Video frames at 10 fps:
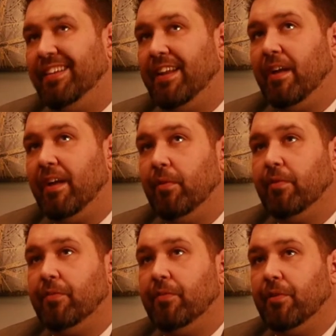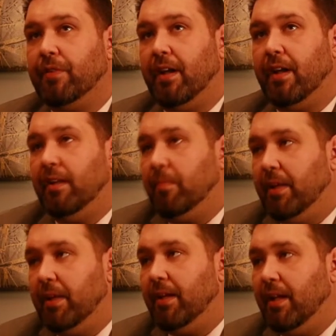that I would refer to any of the
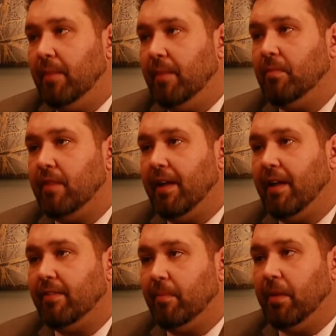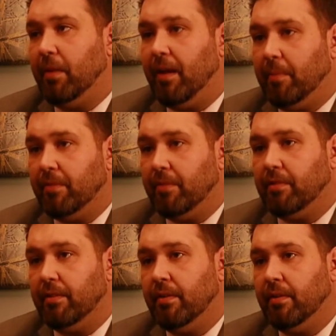big names as the
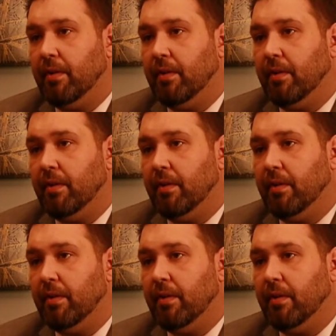blockbuster,